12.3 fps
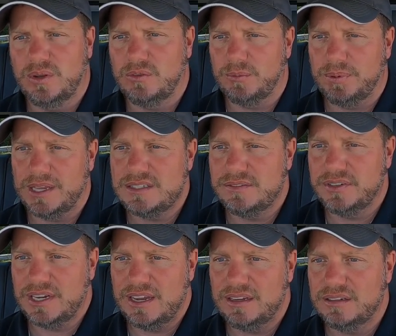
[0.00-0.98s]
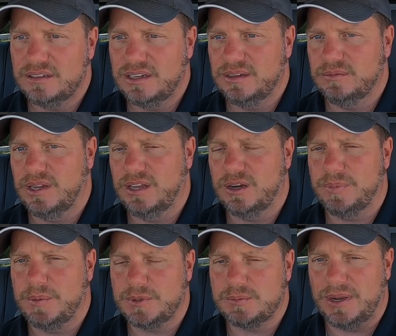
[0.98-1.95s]
Will it replace the V8 and in their
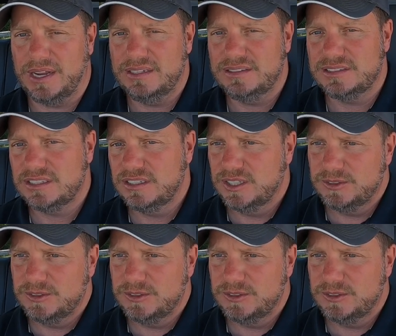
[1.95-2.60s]
people's minds?